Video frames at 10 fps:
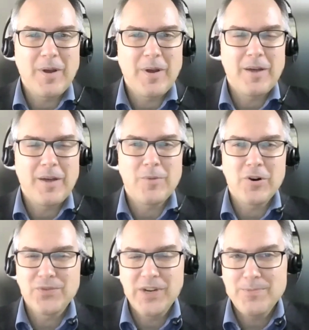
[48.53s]
Maurice
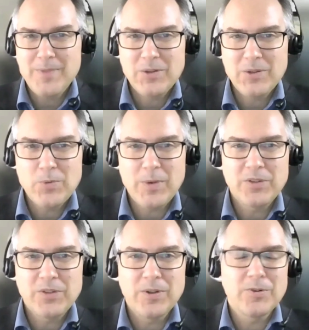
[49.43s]
Friedman, do you want to
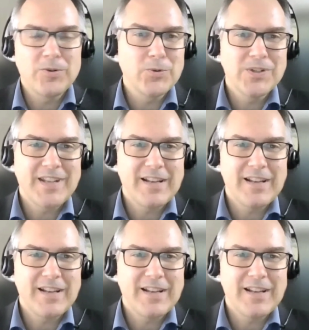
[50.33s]
introduce yourself?